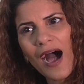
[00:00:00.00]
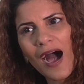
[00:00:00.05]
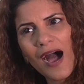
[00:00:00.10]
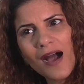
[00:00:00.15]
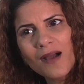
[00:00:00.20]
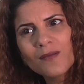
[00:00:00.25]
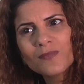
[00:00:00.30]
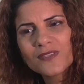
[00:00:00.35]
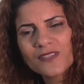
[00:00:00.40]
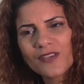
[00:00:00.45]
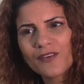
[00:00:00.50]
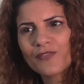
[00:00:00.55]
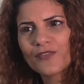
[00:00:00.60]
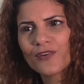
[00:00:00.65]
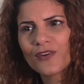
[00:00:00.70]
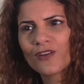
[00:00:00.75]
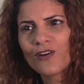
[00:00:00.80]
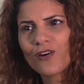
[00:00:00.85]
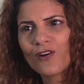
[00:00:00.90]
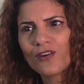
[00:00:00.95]
I'm
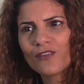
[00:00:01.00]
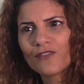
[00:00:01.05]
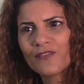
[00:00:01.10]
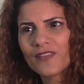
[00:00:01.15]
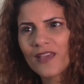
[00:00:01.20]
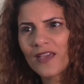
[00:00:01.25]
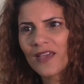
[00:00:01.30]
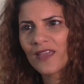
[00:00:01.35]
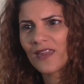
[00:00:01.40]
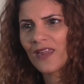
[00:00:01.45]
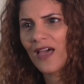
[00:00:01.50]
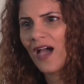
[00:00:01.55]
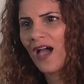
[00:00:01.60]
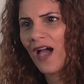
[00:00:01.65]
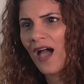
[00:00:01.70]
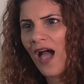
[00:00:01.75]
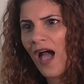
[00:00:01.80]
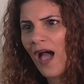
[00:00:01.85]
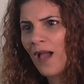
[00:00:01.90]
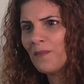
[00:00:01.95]
suffering all of that.
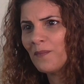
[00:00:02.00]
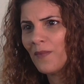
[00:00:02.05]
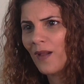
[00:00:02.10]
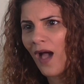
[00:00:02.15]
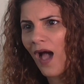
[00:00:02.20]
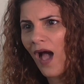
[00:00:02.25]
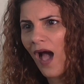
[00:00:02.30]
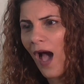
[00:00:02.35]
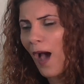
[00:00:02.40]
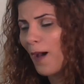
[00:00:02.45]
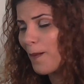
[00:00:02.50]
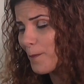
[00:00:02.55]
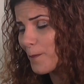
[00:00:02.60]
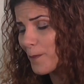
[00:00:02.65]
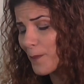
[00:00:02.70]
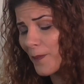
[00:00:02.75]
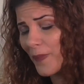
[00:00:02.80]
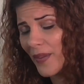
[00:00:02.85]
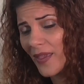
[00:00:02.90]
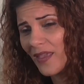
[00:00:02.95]

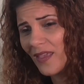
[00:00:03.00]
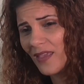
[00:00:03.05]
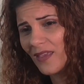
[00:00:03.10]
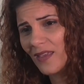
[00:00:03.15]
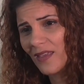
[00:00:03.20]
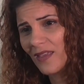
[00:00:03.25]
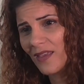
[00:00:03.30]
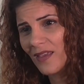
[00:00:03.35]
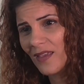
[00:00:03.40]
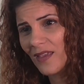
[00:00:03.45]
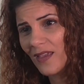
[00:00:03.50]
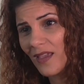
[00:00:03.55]
I'm pain.